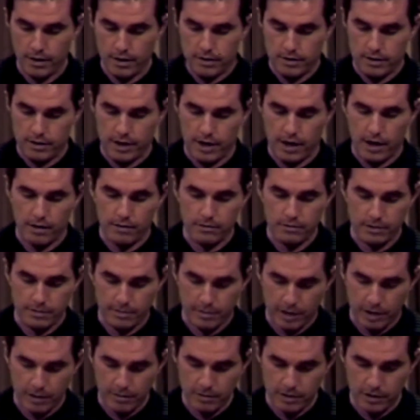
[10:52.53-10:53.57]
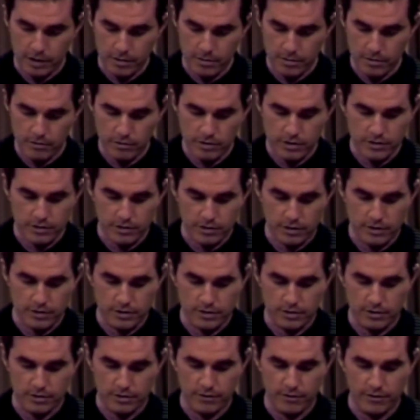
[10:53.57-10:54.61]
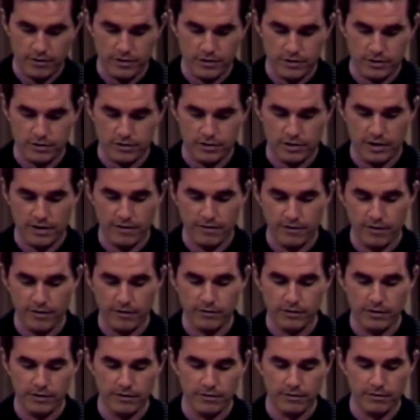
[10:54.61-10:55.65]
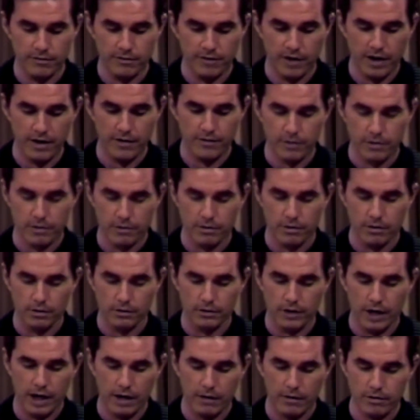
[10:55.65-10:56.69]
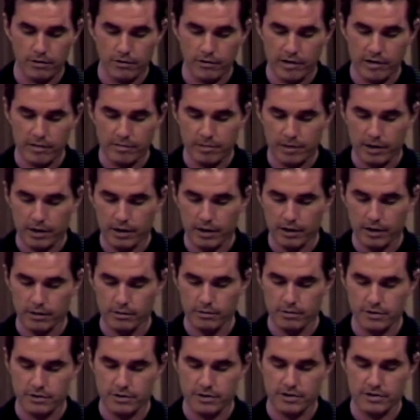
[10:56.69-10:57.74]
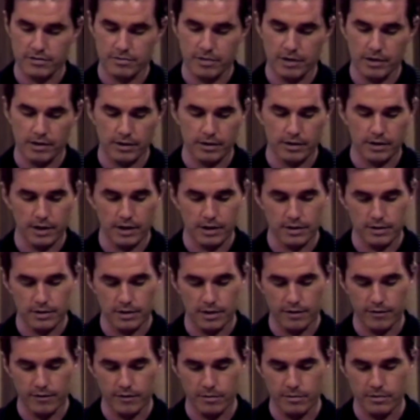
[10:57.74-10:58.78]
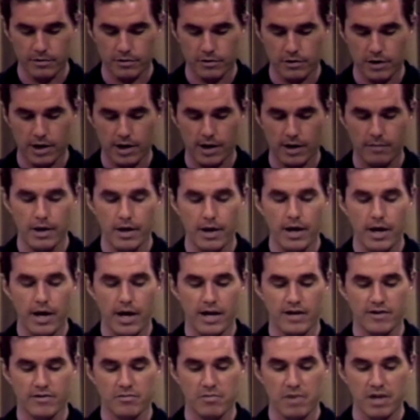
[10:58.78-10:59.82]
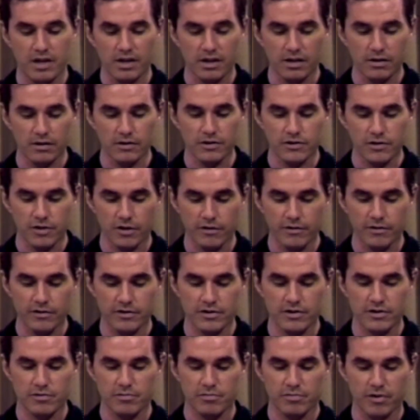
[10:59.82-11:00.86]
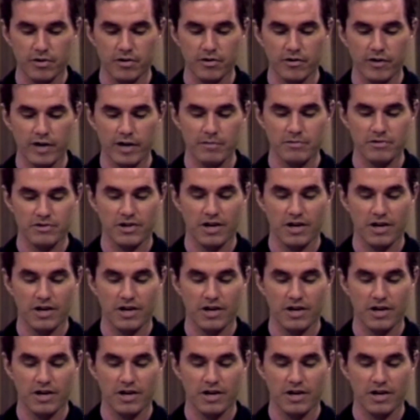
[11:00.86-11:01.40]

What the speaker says: The Department of Human Resources officials say 55-year-old Howard Ray Parker was suspended yesterday from his job as Medical Services Programs